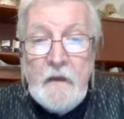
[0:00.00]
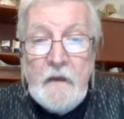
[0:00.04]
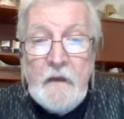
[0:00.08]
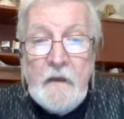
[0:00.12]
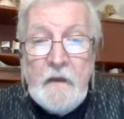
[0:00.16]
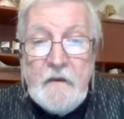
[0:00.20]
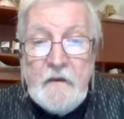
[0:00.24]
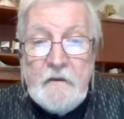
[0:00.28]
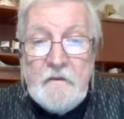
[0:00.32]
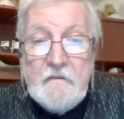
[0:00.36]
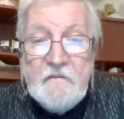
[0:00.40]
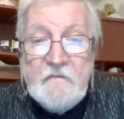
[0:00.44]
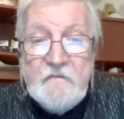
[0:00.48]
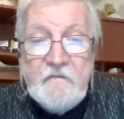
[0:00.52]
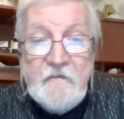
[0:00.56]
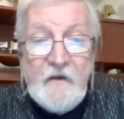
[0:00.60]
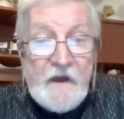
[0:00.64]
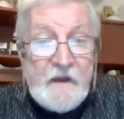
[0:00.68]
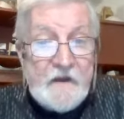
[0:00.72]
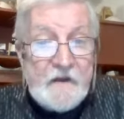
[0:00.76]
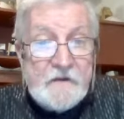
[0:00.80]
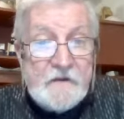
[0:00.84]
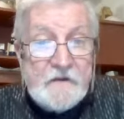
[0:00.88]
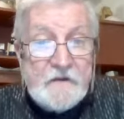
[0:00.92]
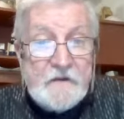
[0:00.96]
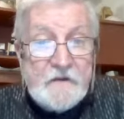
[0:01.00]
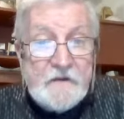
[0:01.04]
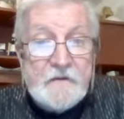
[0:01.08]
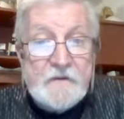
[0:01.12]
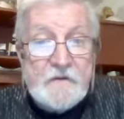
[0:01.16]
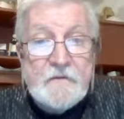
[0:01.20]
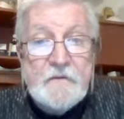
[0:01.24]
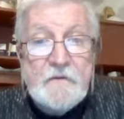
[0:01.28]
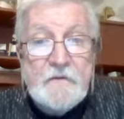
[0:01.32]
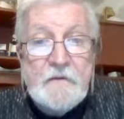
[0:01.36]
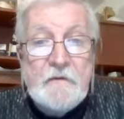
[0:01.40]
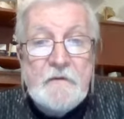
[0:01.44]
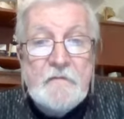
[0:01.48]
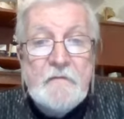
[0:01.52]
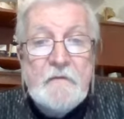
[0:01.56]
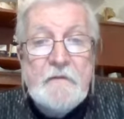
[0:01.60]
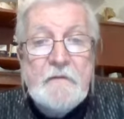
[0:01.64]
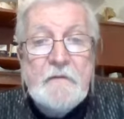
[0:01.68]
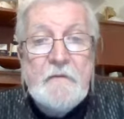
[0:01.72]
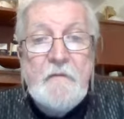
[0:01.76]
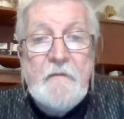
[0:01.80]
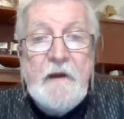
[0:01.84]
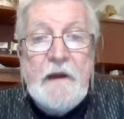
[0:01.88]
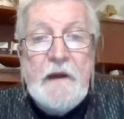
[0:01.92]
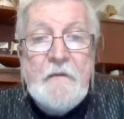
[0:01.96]
And finances. Will
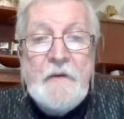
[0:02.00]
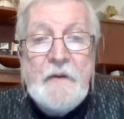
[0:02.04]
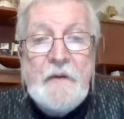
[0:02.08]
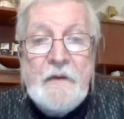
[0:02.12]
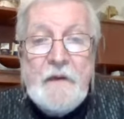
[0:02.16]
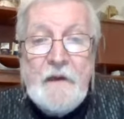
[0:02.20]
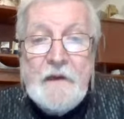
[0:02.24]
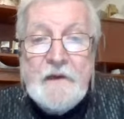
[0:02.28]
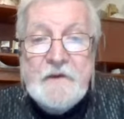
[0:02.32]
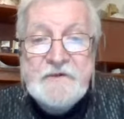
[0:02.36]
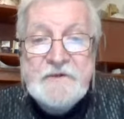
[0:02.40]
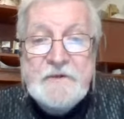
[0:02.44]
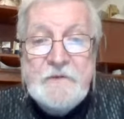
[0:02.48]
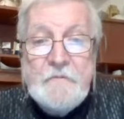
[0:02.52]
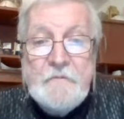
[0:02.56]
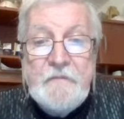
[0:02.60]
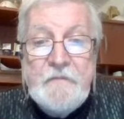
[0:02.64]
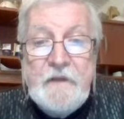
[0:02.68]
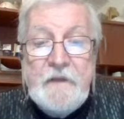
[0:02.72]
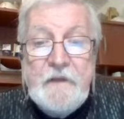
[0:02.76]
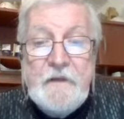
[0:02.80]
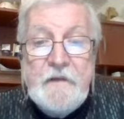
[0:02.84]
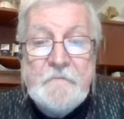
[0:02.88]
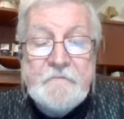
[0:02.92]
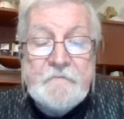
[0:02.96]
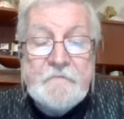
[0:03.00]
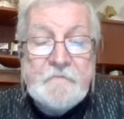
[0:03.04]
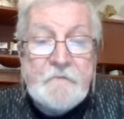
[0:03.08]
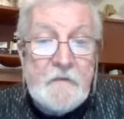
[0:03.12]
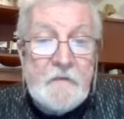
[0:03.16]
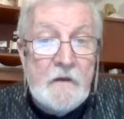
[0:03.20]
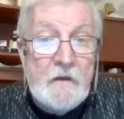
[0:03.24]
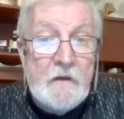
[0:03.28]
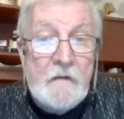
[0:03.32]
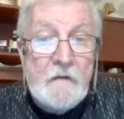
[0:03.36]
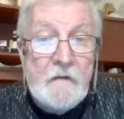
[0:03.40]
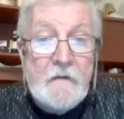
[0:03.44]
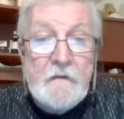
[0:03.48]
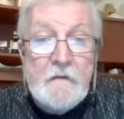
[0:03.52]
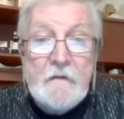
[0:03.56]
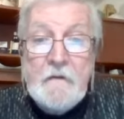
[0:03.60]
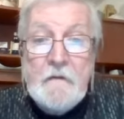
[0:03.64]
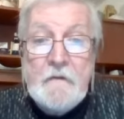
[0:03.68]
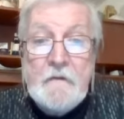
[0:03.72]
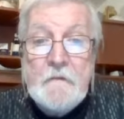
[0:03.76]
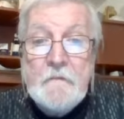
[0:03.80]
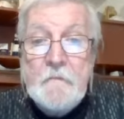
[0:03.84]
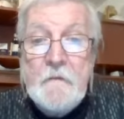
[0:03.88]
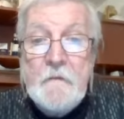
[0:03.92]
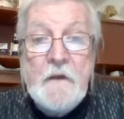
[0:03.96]
the byway actually be
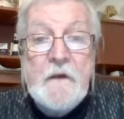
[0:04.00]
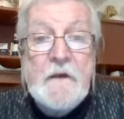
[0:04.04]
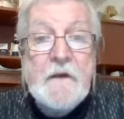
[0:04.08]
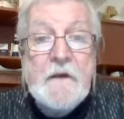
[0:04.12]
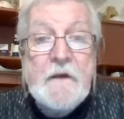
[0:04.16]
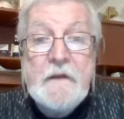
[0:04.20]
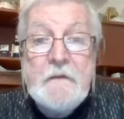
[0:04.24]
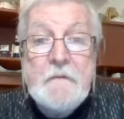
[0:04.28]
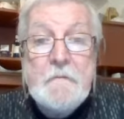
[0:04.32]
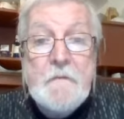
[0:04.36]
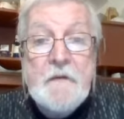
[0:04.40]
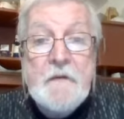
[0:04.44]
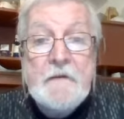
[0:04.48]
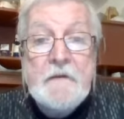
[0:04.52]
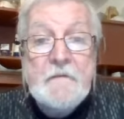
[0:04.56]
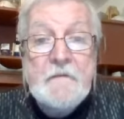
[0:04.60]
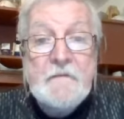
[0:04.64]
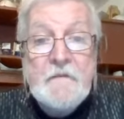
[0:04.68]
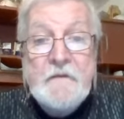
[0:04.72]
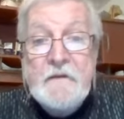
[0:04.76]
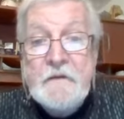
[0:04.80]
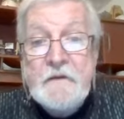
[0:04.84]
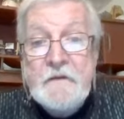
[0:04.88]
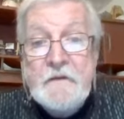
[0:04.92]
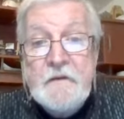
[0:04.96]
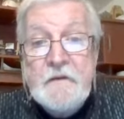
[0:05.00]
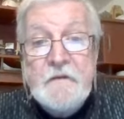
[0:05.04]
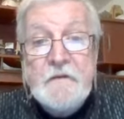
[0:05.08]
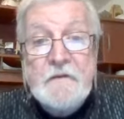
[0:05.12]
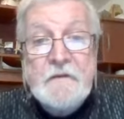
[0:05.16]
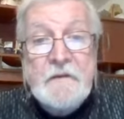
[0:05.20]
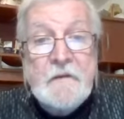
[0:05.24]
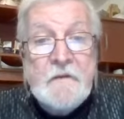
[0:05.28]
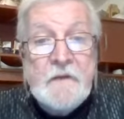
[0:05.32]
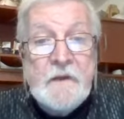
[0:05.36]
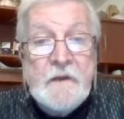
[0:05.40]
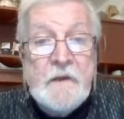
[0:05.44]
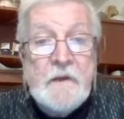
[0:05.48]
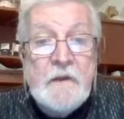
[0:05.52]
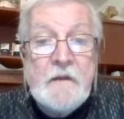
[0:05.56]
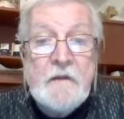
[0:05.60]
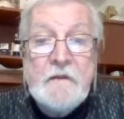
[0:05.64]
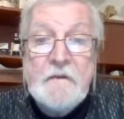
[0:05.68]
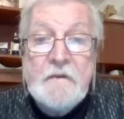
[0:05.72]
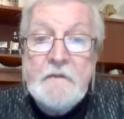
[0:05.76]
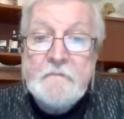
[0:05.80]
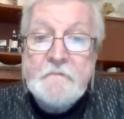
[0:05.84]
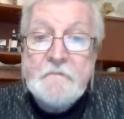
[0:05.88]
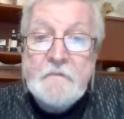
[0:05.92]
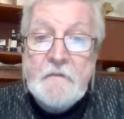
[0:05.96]
marketing benefits to the communities
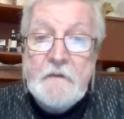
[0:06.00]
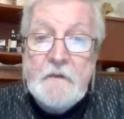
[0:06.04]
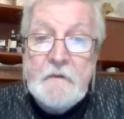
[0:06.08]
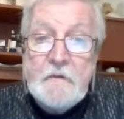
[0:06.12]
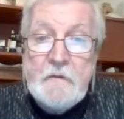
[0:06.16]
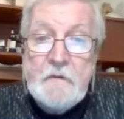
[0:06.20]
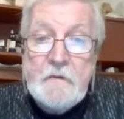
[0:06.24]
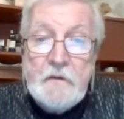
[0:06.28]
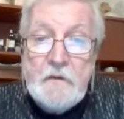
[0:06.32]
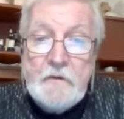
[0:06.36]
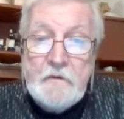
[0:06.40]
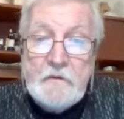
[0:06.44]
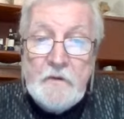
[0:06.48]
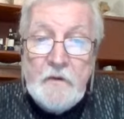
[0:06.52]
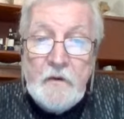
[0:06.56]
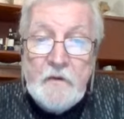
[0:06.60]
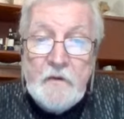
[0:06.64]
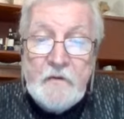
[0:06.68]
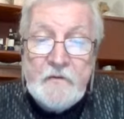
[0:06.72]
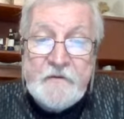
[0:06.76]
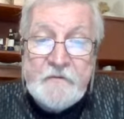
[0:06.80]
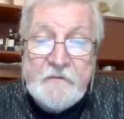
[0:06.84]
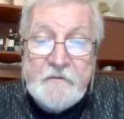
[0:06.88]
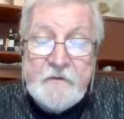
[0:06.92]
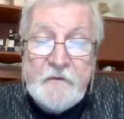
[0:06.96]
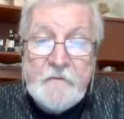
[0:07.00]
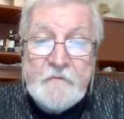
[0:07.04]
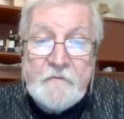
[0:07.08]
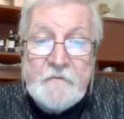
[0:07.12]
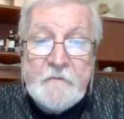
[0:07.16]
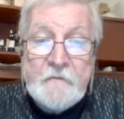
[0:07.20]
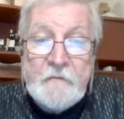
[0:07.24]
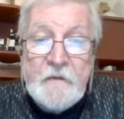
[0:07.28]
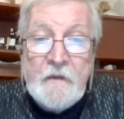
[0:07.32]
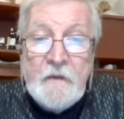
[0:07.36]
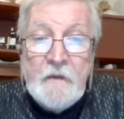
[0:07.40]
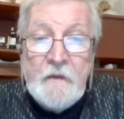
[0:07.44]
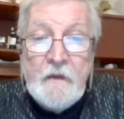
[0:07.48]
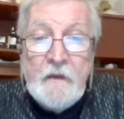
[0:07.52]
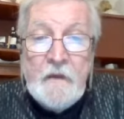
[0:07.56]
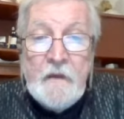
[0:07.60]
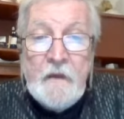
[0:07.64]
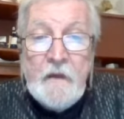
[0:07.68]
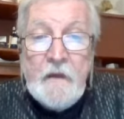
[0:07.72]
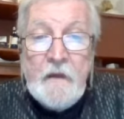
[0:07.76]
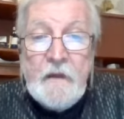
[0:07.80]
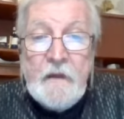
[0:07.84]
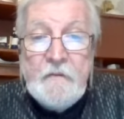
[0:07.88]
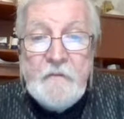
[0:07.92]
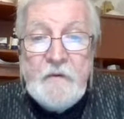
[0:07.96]
it goes through?
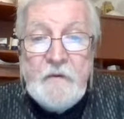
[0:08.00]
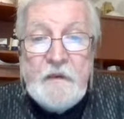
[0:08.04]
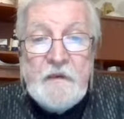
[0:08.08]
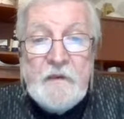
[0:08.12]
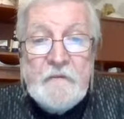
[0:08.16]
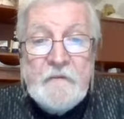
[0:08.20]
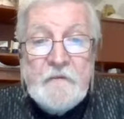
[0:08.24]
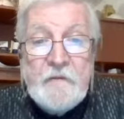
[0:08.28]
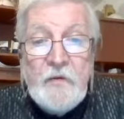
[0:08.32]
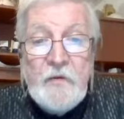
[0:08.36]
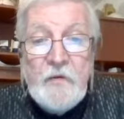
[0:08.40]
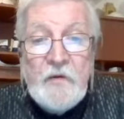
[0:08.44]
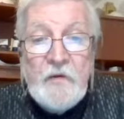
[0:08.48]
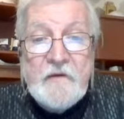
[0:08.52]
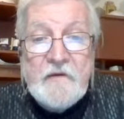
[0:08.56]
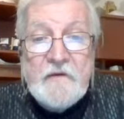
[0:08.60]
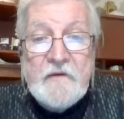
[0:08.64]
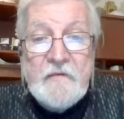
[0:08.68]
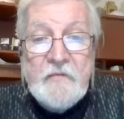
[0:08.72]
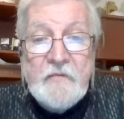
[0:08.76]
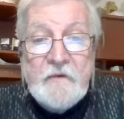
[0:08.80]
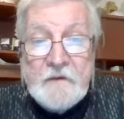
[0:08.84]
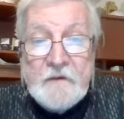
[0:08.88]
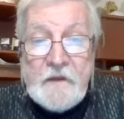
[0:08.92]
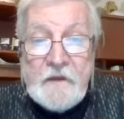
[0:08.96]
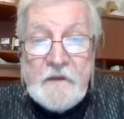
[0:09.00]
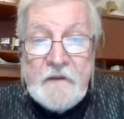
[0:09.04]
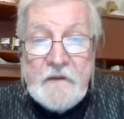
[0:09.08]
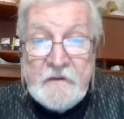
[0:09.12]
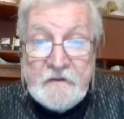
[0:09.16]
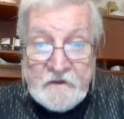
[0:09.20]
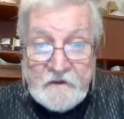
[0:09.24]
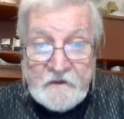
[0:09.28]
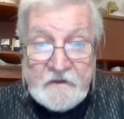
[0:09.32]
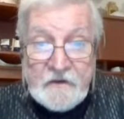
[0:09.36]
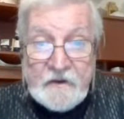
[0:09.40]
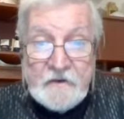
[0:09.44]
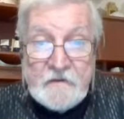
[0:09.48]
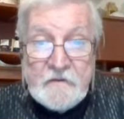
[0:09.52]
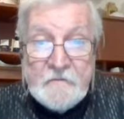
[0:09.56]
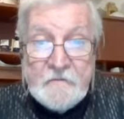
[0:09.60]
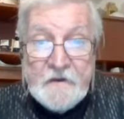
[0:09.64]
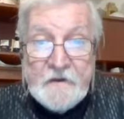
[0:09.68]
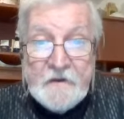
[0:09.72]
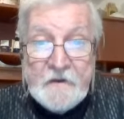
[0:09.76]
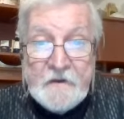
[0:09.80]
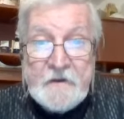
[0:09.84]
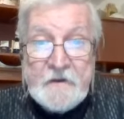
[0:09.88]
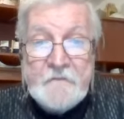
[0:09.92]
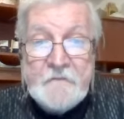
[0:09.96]
And we end the course with looking at
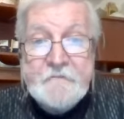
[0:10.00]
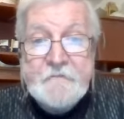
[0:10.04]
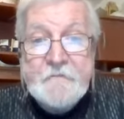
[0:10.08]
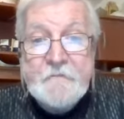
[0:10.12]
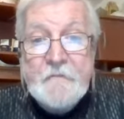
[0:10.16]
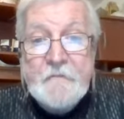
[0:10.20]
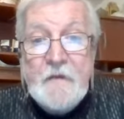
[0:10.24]
sustainability.